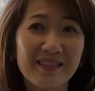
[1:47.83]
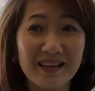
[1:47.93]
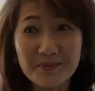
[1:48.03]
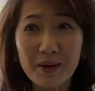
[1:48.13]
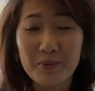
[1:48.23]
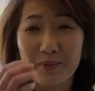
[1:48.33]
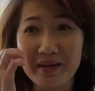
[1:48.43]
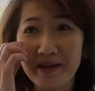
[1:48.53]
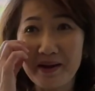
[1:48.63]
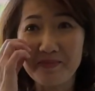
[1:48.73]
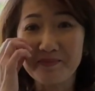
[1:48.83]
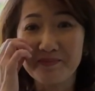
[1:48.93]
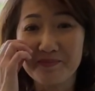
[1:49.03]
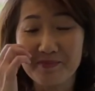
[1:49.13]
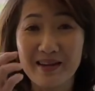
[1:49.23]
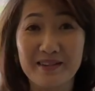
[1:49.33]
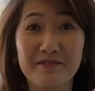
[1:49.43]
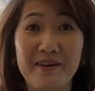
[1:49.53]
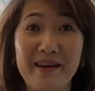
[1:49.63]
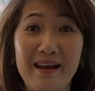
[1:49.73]
That's why we get to
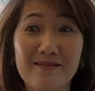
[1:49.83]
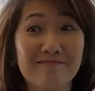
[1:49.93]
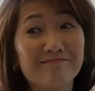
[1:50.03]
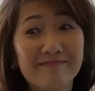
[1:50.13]
find out,